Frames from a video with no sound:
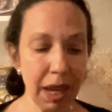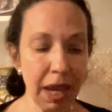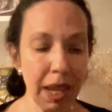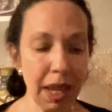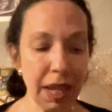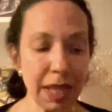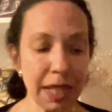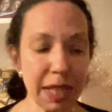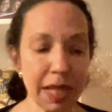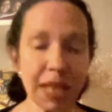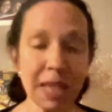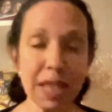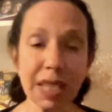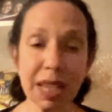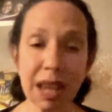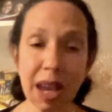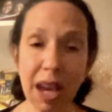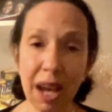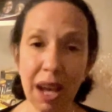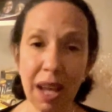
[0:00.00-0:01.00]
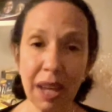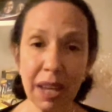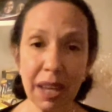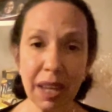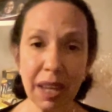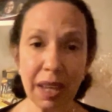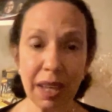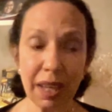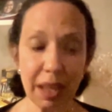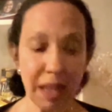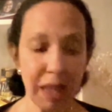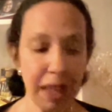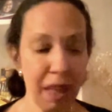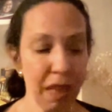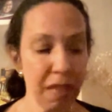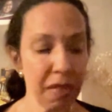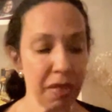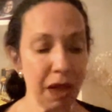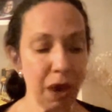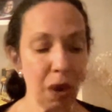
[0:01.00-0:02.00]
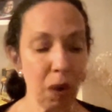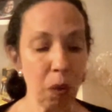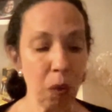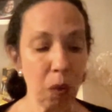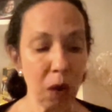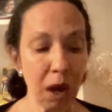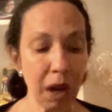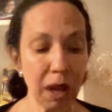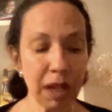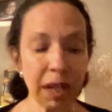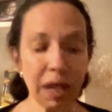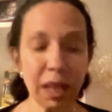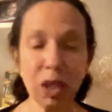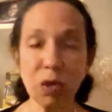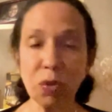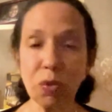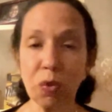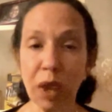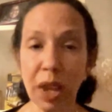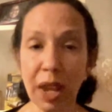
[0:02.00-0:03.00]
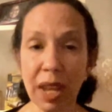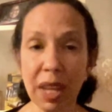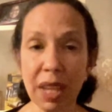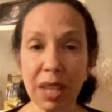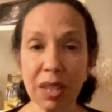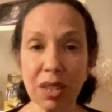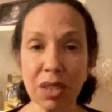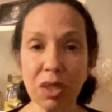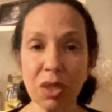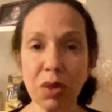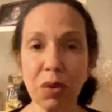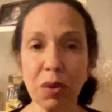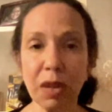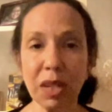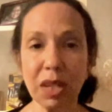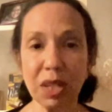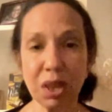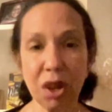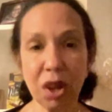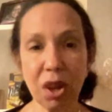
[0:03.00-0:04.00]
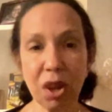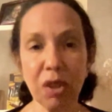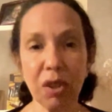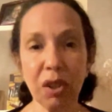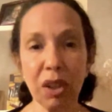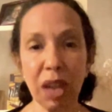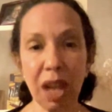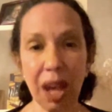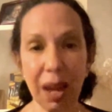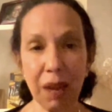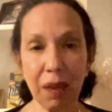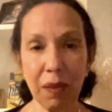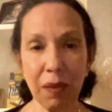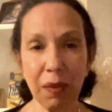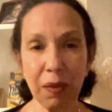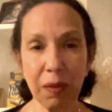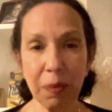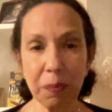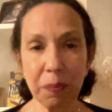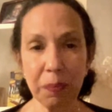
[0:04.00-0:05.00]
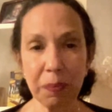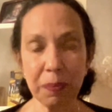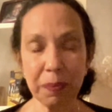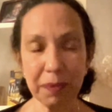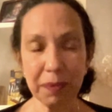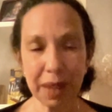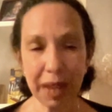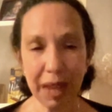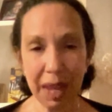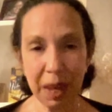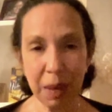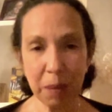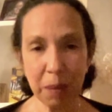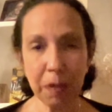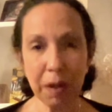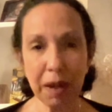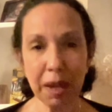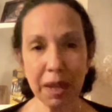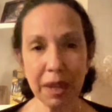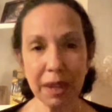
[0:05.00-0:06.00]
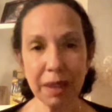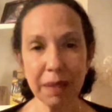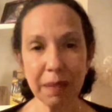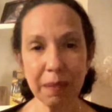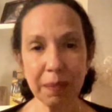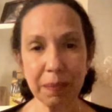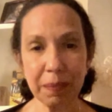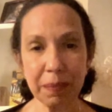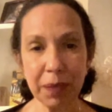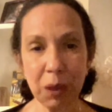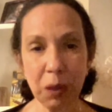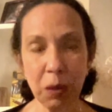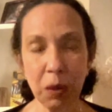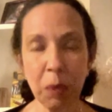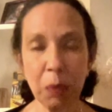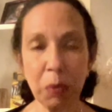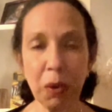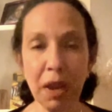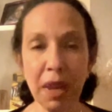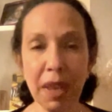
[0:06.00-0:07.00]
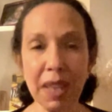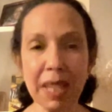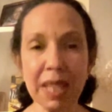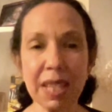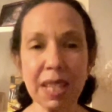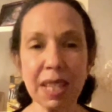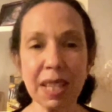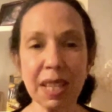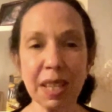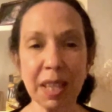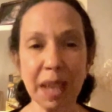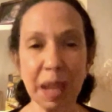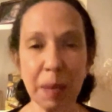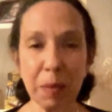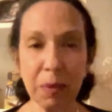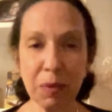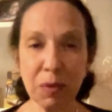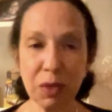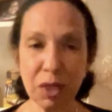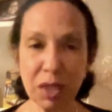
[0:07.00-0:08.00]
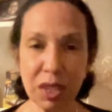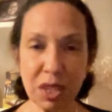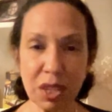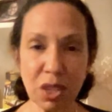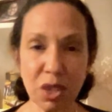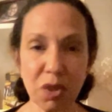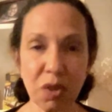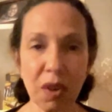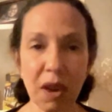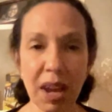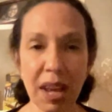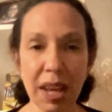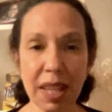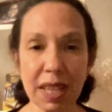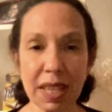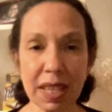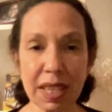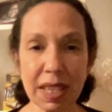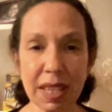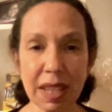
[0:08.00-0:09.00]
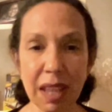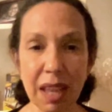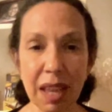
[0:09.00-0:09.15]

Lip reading: It is in dying that one is raised to eternal life. Amen. We pray this in the name of Jesus Christ,